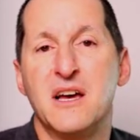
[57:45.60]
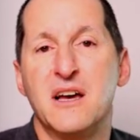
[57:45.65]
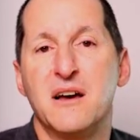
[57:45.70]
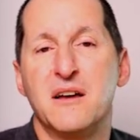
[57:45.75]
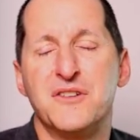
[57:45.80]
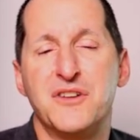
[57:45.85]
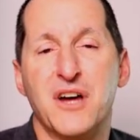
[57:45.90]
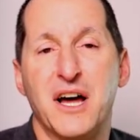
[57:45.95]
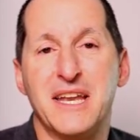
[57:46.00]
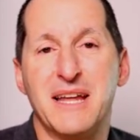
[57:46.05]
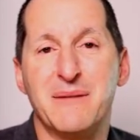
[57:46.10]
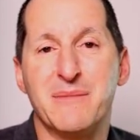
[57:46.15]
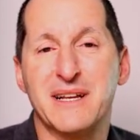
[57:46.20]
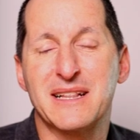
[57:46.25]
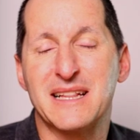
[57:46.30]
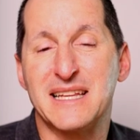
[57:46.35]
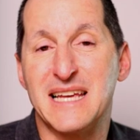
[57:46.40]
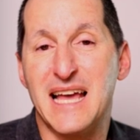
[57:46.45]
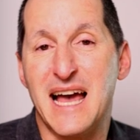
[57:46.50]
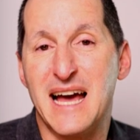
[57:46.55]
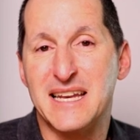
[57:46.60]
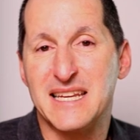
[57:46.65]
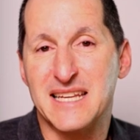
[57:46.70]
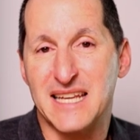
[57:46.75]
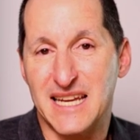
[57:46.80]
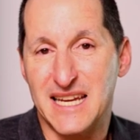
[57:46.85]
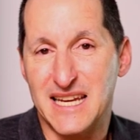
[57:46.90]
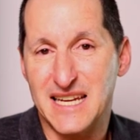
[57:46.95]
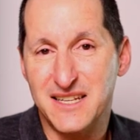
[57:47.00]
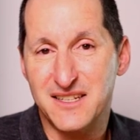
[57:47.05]
dynamically adding a
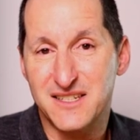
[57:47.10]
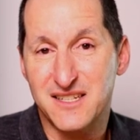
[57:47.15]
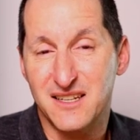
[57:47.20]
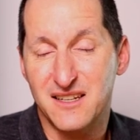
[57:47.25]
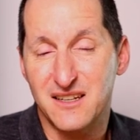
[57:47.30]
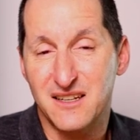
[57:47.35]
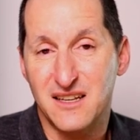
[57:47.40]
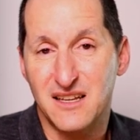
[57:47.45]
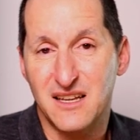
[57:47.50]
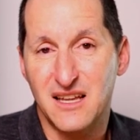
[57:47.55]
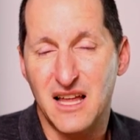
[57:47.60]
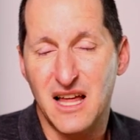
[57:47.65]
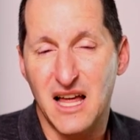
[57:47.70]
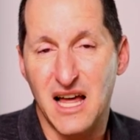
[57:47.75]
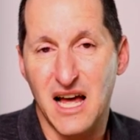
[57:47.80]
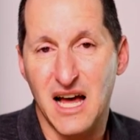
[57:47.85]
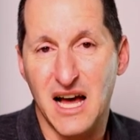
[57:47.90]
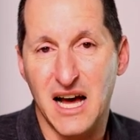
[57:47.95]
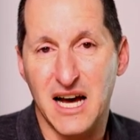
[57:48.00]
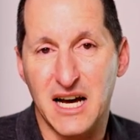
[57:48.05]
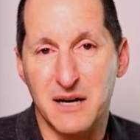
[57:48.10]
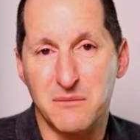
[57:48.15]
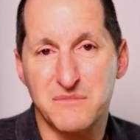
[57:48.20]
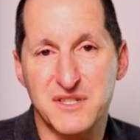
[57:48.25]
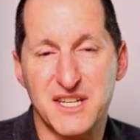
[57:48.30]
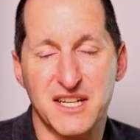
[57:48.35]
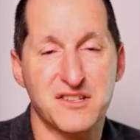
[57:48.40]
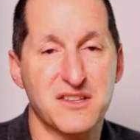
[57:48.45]
hint such